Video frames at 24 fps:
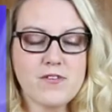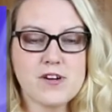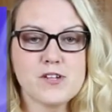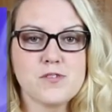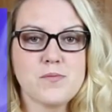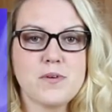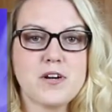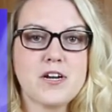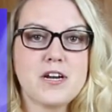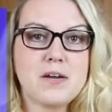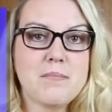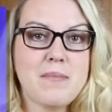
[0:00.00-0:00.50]
first
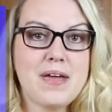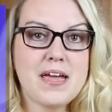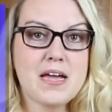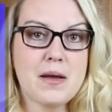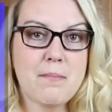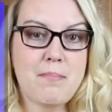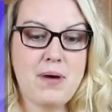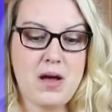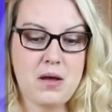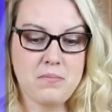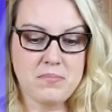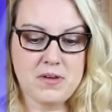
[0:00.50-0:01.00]
we're gonna make
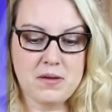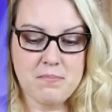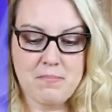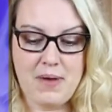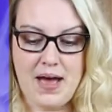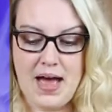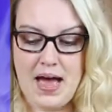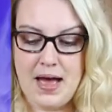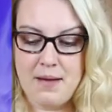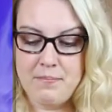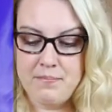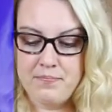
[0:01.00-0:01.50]
a pumpkin
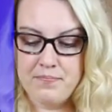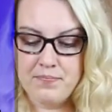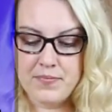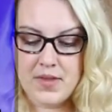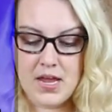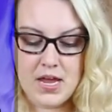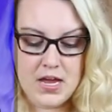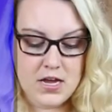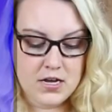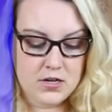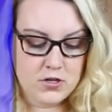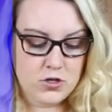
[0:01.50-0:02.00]
pie.
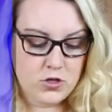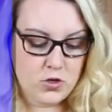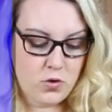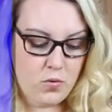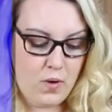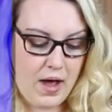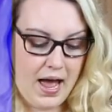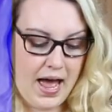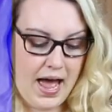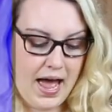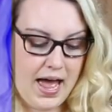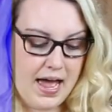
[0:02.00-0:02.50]
So
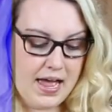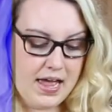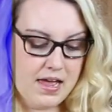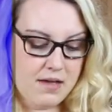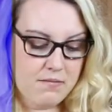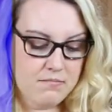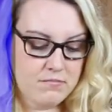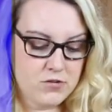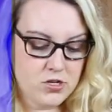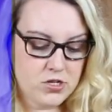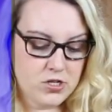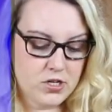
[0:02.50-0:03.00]
I
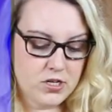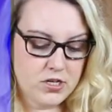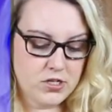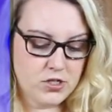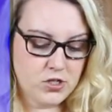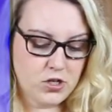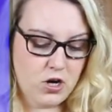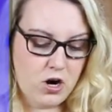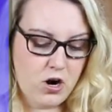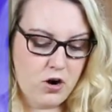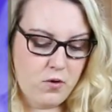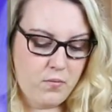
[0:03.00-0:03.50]
am just gonna
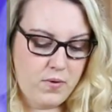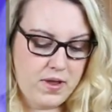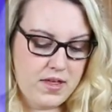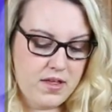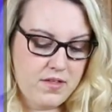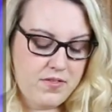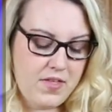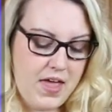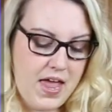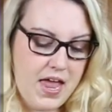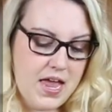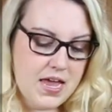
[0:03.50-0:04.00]
start
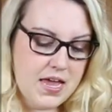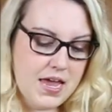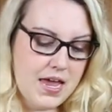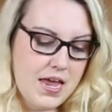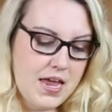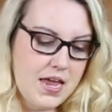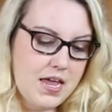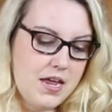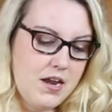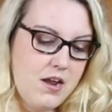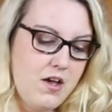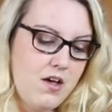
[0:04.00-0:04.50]
with a
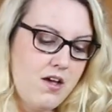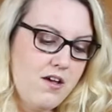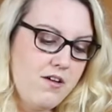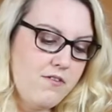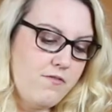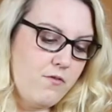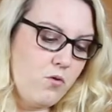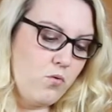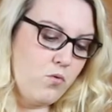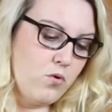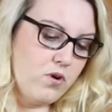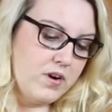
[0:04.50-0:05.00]
can
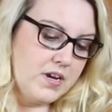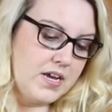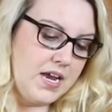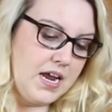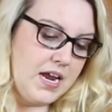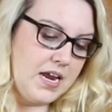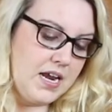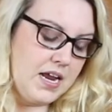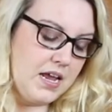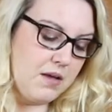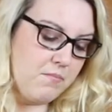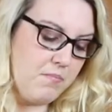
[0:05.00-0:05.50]
of
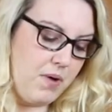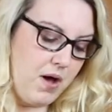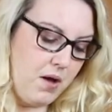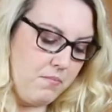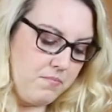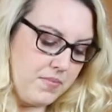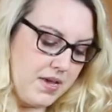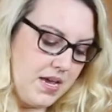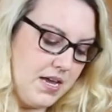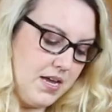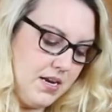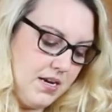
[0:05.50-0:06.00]
organic
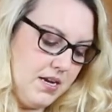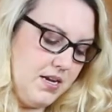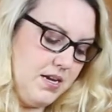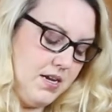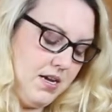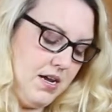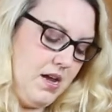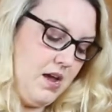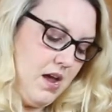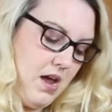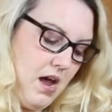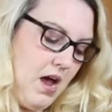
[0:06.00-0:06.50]
pumpkin.
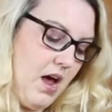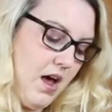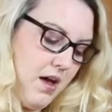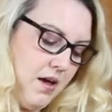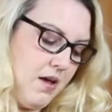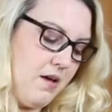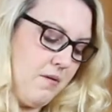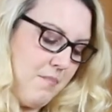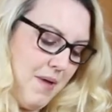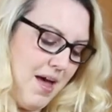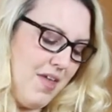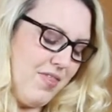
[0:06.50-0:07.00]

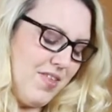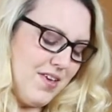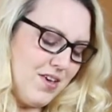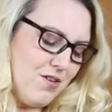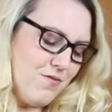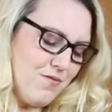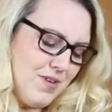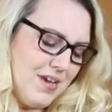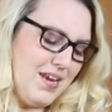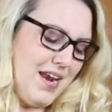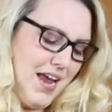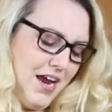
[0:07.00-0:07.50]
I think
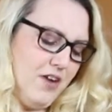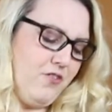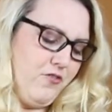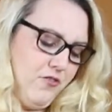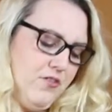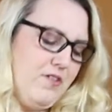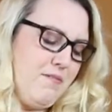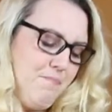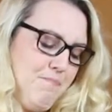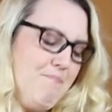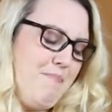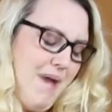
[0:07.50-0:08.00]
you can
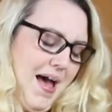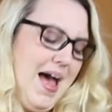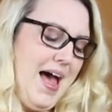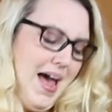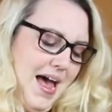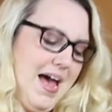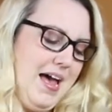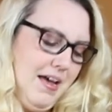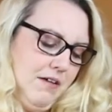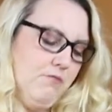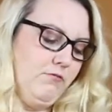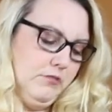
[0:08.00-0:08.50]
actually
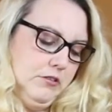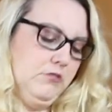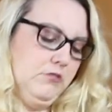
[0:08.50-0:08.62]
buy